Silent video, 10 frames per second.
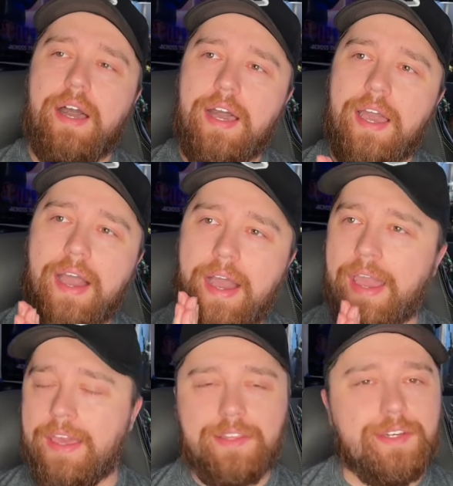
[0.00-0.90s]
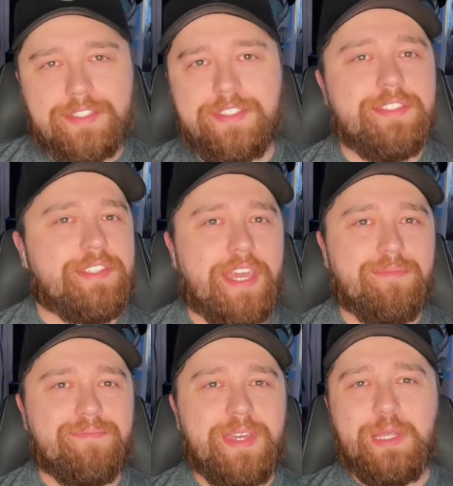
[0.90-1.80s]
Uh, it looks the same.
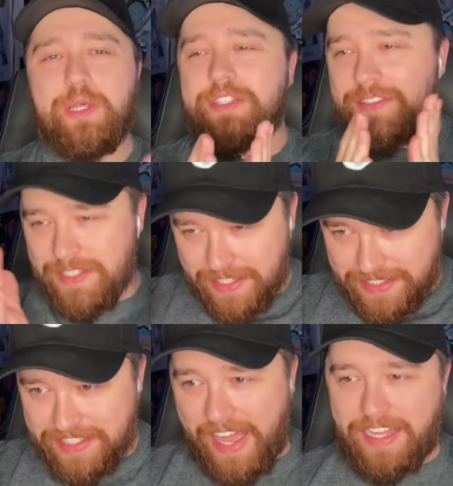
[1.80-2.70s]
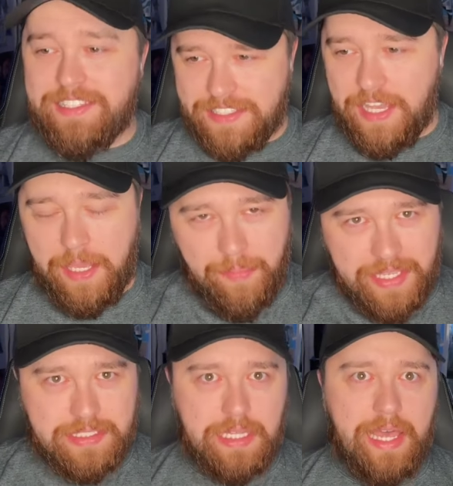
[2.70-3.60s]
It looks the exact same
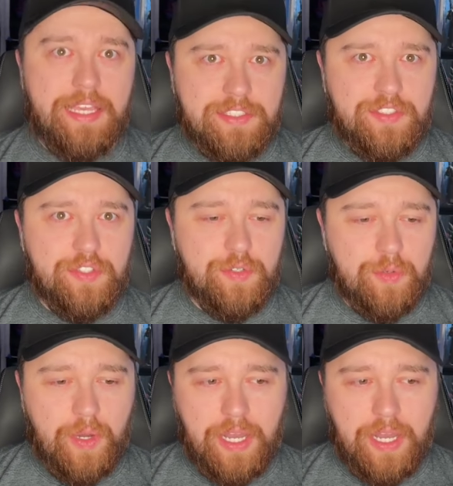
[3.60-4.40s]
as the last two,